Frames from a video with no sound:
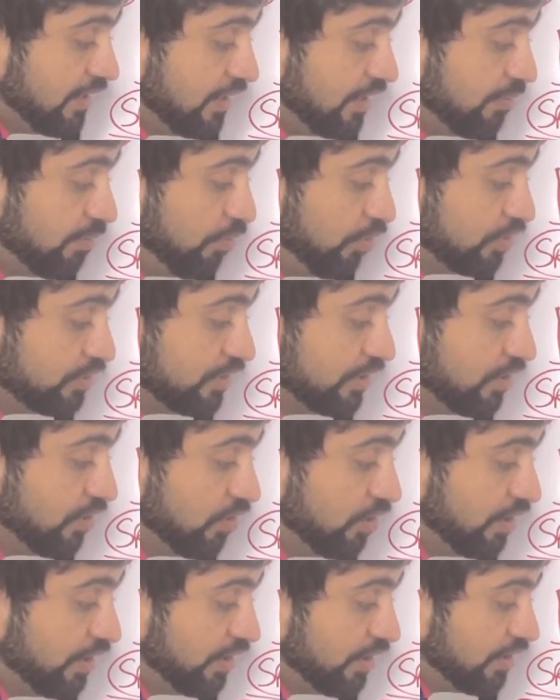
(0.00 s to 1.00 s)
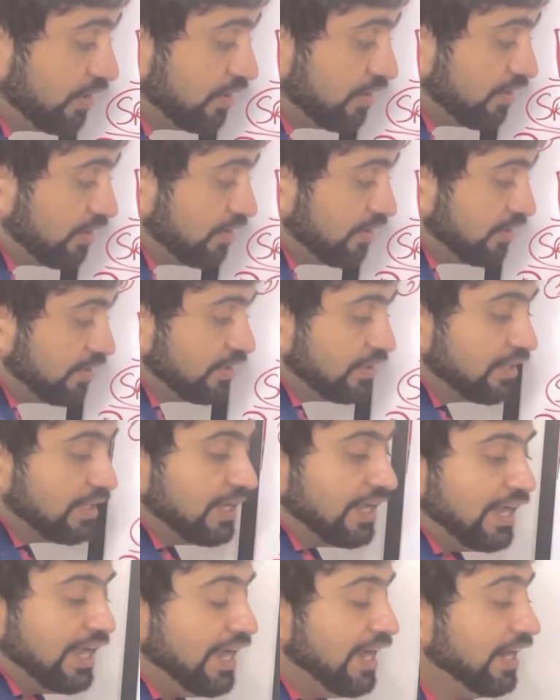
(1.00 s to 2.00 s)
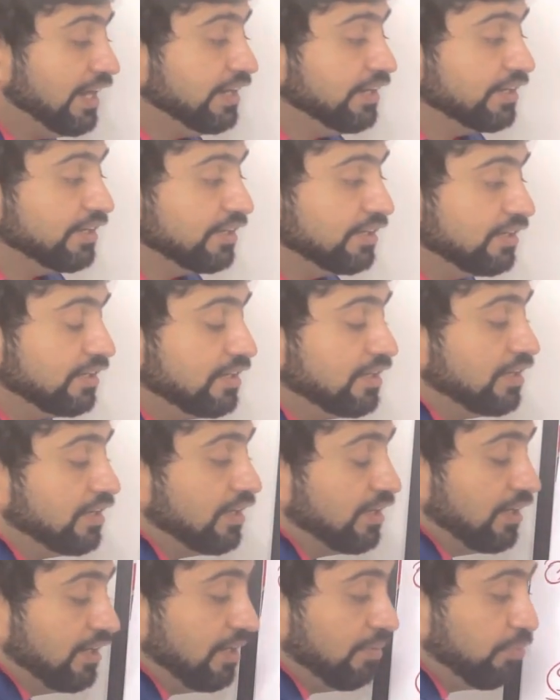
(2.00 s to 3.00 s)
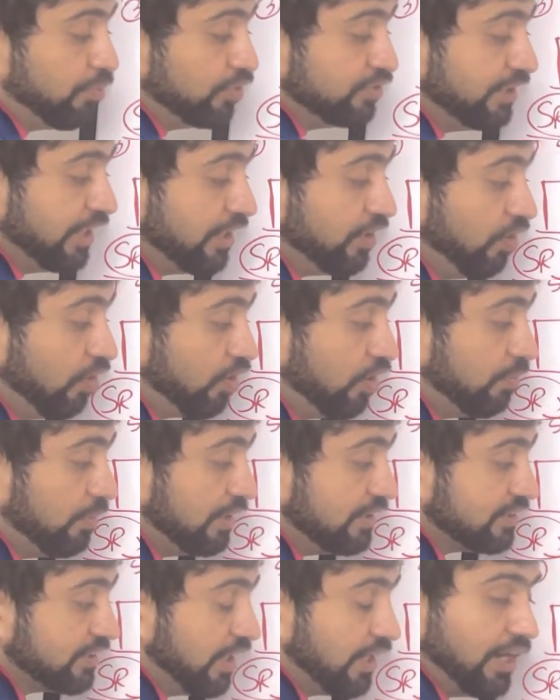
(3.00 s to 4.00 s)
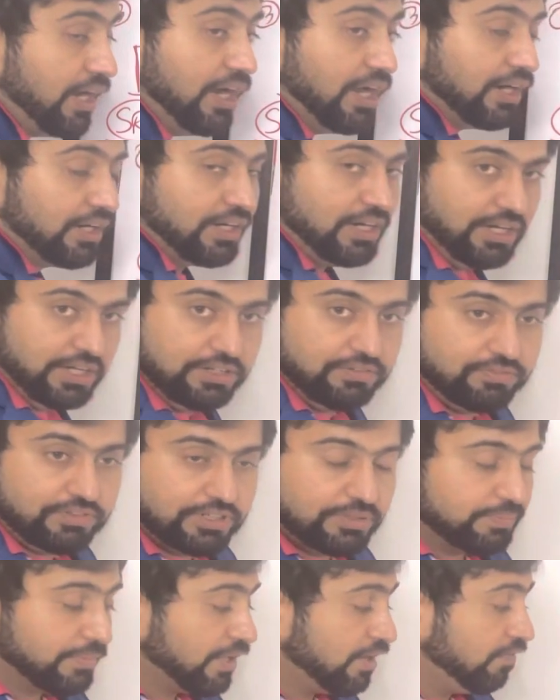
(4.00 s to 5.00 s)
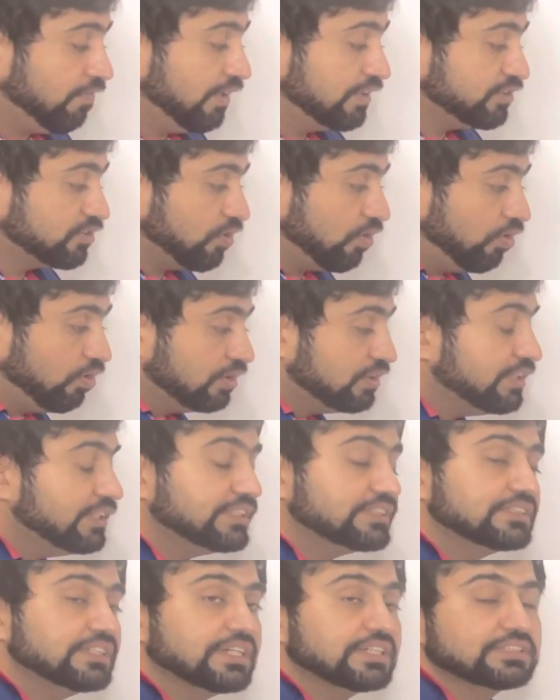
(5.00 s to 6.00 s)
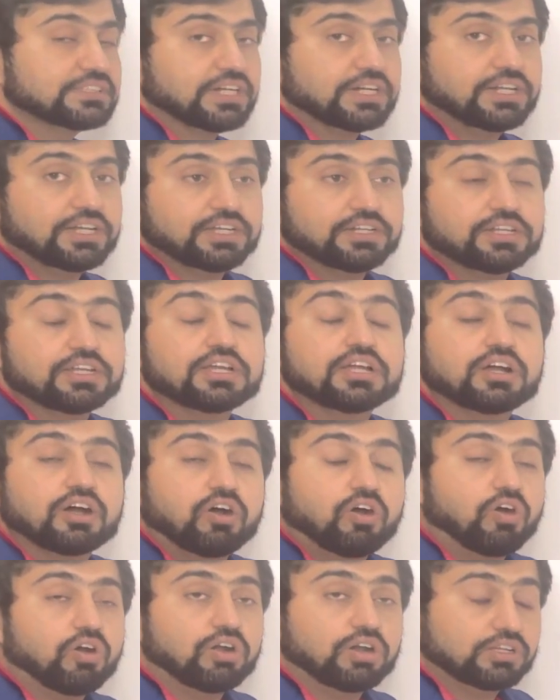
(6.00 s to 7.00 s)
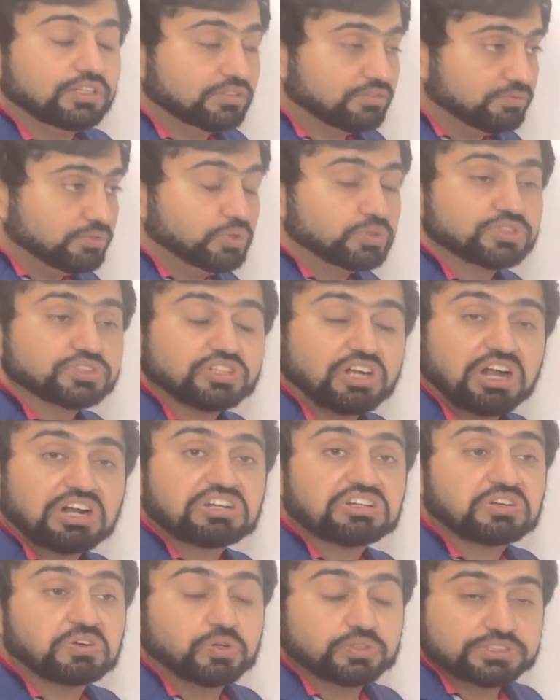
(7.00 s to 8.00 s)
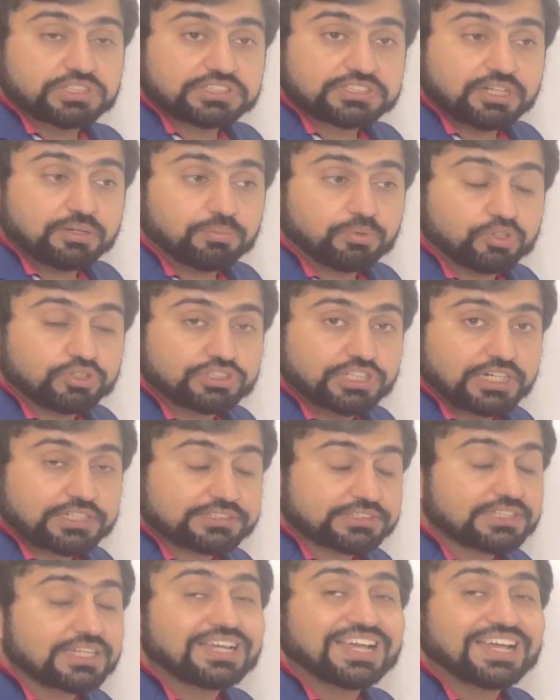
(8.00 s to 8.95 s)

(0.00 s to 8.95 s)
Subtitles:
repository, and project documents are archived. Once all these things are done, or you start closing the projects,